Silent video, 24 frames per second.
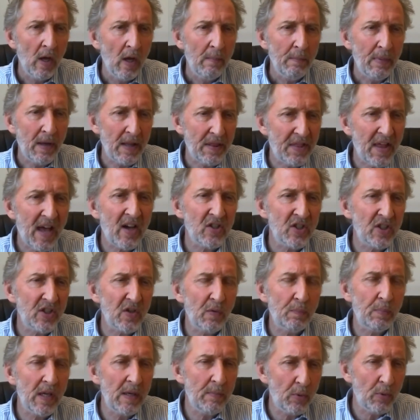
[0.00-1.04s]
but thousands
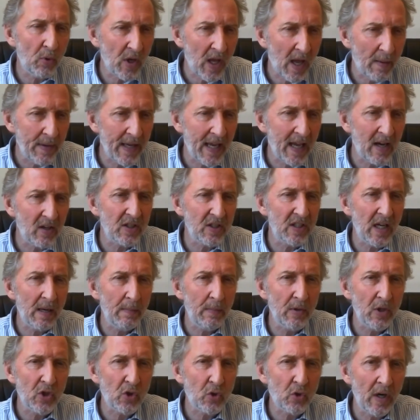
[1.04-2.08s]
of people coming out to
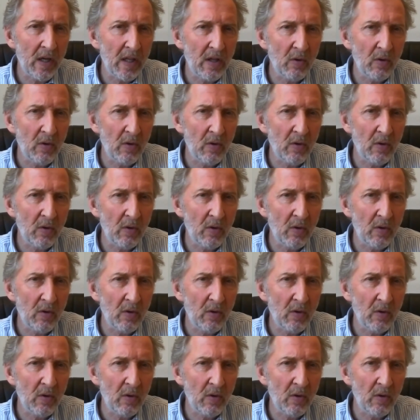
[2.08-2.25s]
demonstrate.